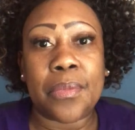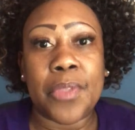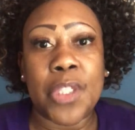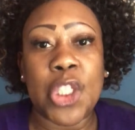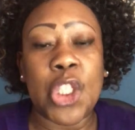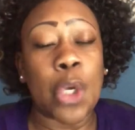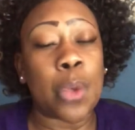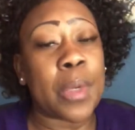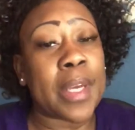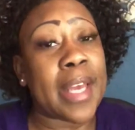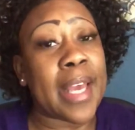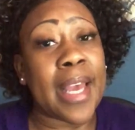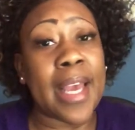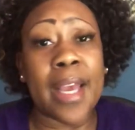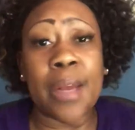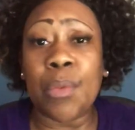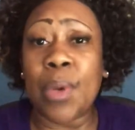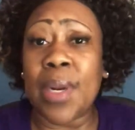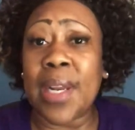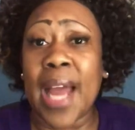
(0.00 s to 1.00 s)
So
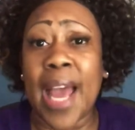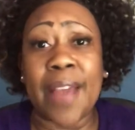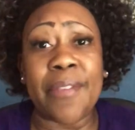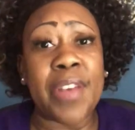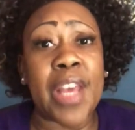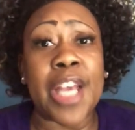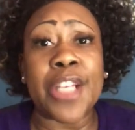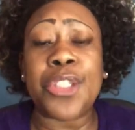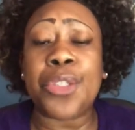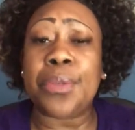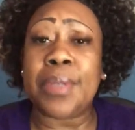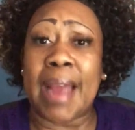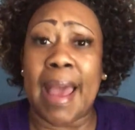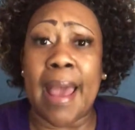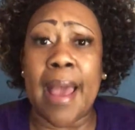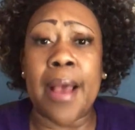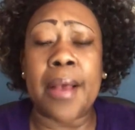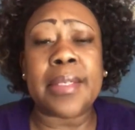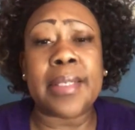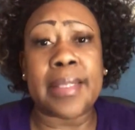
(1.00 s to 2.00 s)
again, when life gets you
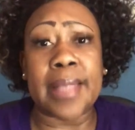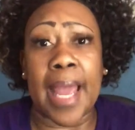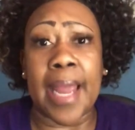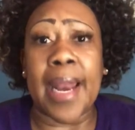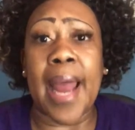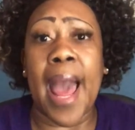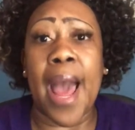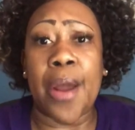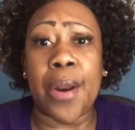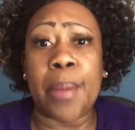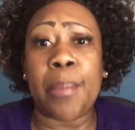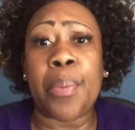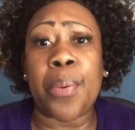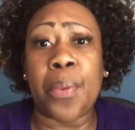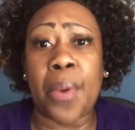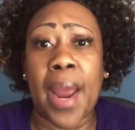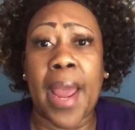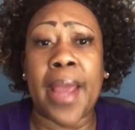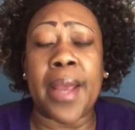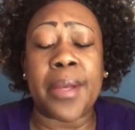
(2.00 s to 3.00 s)
down, stay down and
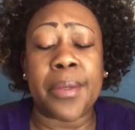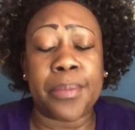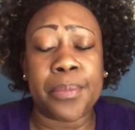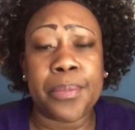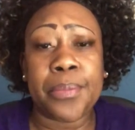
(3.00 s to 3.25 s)
pray.